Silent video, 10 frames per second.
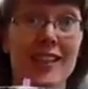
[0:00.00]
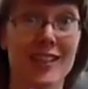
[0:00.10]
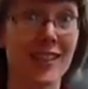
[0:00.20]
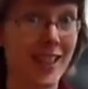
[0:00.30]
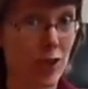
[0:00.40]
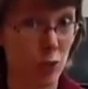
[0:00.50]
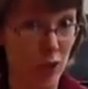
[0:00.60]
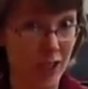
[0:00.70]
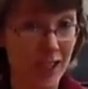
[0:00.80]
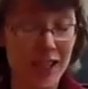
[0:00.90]
It's this
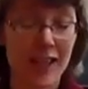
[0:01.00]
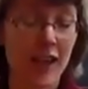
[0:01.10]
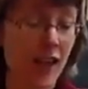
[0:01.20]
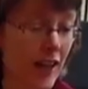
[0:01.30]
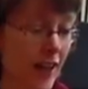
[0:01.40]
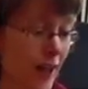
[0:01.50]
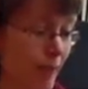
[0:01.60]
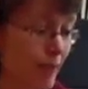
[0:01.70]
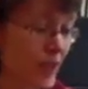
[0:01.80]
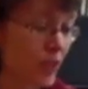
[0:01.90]
one,
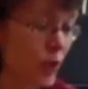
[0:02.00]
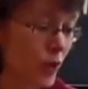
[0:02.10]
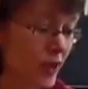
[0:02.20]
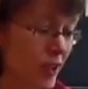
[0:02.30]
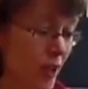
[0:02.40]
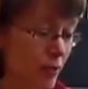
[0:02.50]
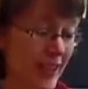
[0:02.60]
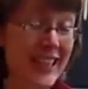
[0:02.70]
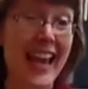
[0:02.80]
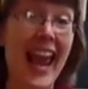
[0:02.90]
Solo Guitar
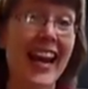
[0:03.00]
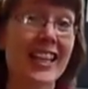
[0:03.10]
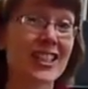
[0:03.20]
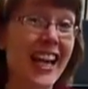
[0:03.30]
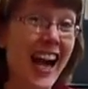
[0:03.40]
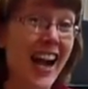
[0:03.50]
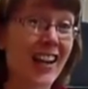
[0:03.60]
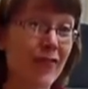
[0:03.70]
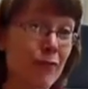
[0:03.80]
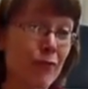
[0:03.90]
Playing. And
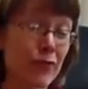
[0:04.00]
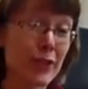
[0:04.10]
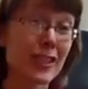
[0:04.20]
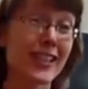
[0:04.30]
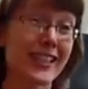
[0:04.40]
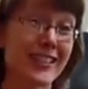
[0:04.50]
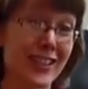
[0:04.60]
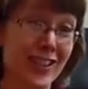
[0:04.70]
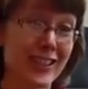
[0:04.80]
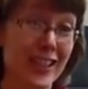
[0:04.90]
near as I can
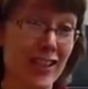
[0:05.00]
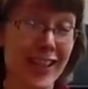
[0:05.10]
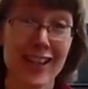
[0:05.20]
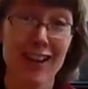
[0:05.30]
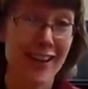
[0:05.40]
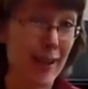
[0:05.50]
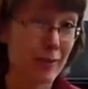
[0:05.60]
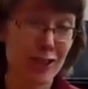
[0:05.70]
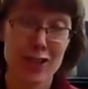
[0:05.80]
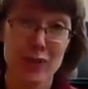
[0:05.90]
tell on the internet, on
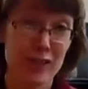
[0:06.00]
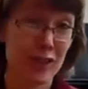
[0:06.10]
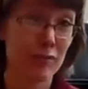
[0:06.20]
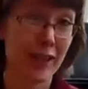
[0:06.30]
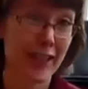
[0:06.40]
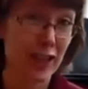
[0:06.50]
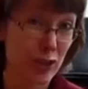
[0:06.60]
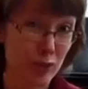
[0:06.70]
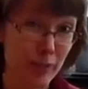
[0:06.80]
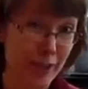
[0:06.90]
Amazon, you can still buy a
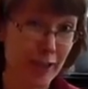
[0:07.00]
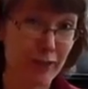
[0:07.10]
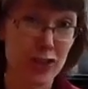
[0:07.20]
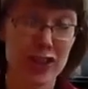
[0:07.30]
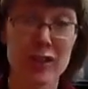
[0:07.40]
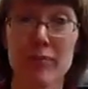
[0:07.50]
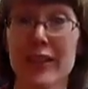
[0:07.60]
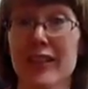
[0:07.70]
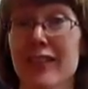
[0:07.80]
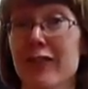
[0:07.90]
new updated version,
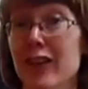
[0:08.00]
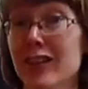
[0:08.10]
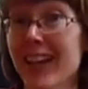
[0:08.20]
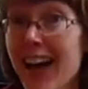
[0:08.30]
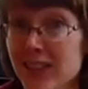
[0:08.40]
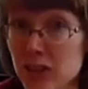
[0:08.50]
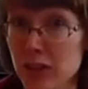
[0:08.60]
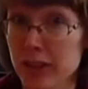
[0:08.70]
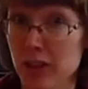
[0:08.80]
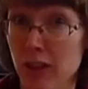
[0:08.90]
but for
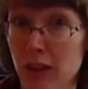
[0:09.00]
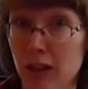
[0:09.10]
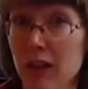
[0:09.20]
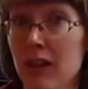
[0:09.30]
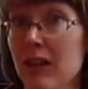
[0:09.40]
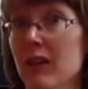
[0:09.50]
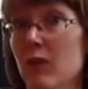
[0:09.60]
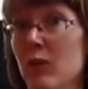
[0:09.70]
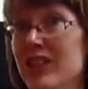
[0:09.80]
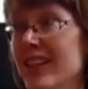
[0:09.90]
classical guitar,
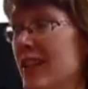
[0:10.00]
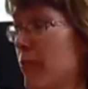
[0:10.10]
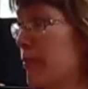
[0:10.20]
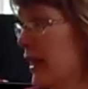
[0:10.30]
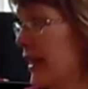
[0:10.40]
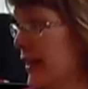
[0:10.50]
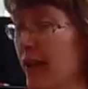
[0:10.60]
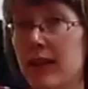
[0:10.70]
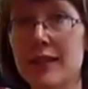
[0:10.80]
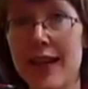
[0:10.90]
which I ended up buying
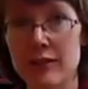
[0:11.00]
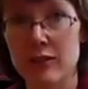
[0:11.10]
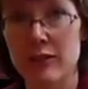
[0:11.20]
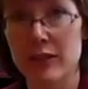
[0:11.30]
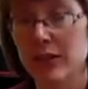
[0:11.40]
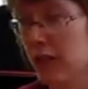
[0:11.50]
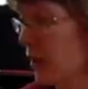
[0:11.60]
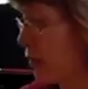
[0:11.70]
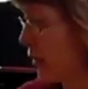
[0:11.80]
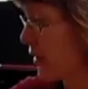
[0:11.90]
a classical
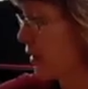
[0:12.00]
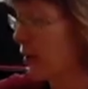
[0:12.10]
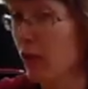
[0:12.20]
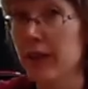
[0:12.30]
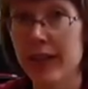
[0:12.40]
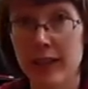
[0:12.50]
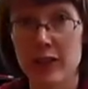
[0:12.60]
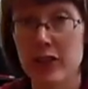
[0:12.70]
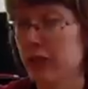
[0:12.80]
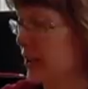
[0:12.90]
guitar with the
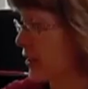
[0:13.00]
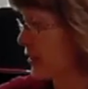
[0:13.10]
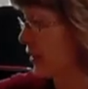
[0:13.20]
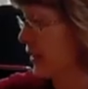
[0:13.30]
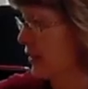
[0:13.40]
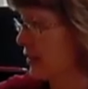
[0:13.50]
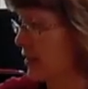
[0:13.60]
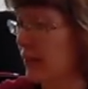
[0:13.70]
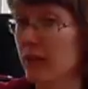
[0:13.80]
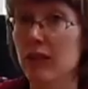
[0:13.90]
nylon strings and
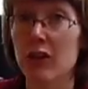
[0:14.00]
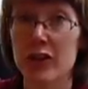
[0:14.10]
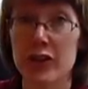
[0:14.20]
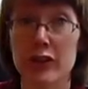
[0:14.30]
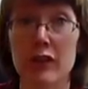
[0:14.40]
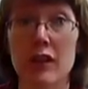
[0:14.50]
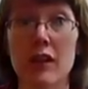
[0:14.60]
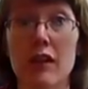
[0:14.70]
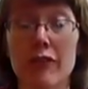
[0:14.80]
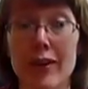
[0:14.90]
the larger
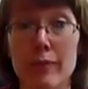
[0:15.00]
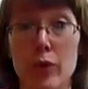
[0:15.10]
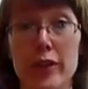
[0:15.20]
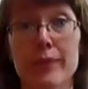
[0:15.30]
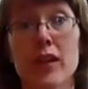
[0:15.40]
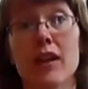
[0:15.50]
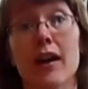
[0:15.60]
fretboard,